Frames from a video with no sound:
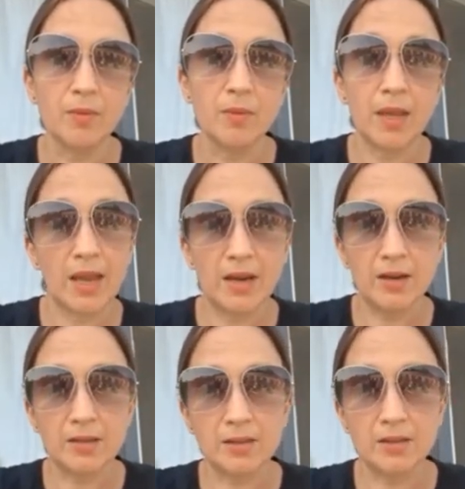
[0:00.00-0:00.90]
the
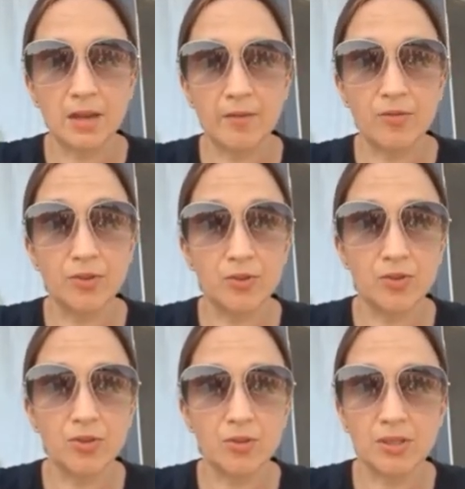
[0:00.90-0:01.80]
headaches have
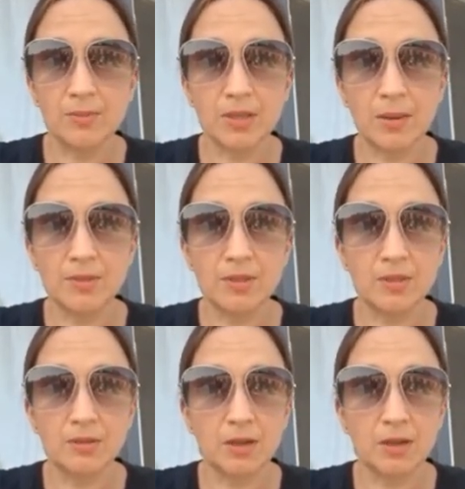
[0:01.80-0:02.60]
reduced, or sometimes